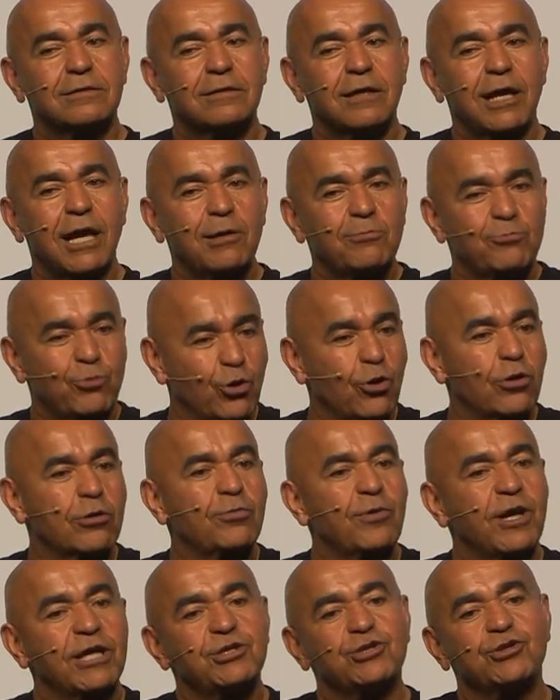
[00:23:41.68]
I broke
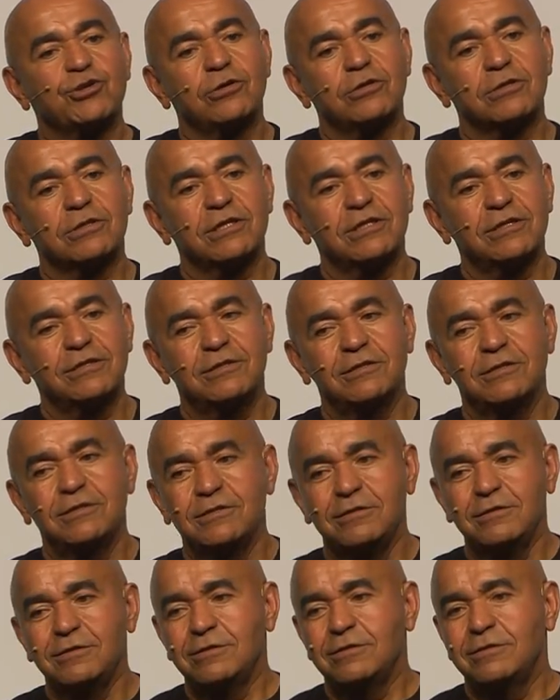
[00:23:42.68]
my shoulder,
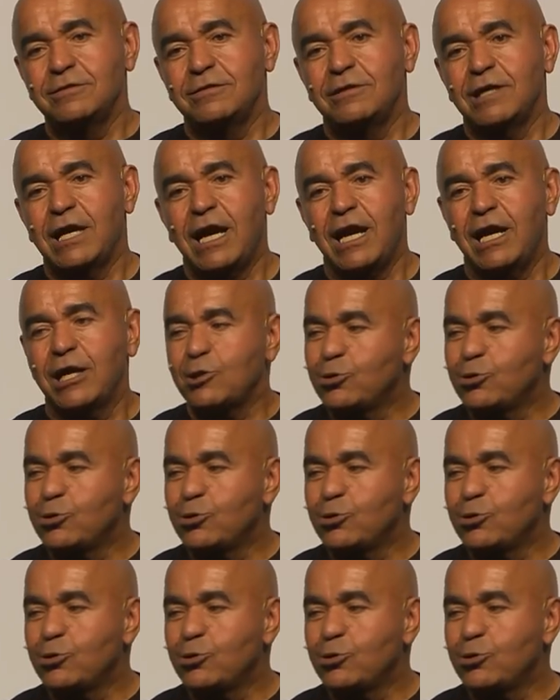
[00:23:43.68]
I